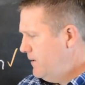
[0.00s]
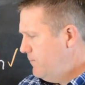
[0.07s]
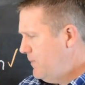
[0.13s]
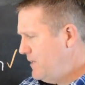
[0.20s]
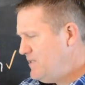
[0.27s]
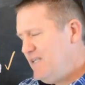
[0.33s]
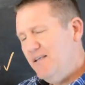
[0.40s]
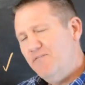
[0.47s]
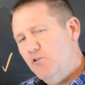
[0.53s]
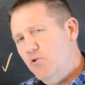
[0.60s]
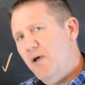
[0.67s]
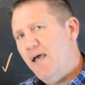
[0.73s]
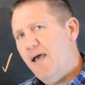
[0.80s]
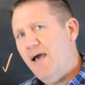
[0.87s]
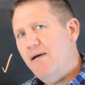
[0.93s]
Basically, if you
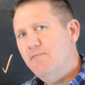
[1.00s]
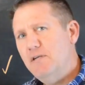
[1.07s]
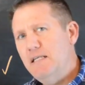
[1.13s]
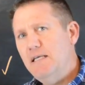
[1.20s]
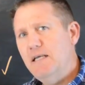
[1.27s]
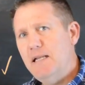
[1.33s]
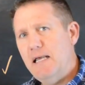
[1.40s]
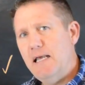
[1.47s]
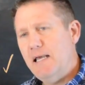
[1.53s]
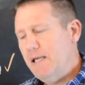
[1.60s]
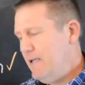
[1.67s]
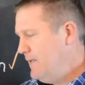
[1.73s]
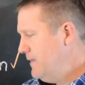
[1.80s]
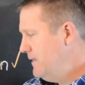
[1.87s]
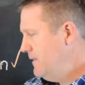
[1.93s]
have
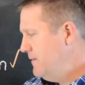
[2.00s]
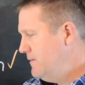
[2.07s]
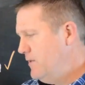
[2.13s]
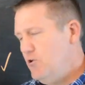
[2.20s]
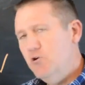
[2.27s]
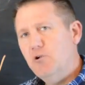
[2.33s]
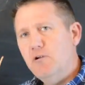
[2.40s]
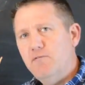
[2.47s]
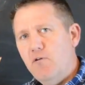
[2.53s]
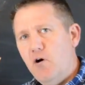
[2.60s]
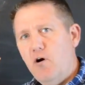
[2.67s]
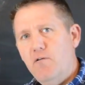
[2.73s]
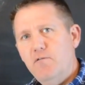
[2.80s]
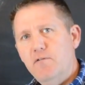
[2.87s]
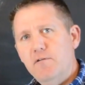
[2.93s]
DNA, then you can
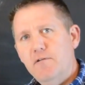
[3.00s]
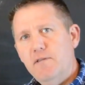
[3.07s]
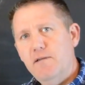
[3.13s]
evolve.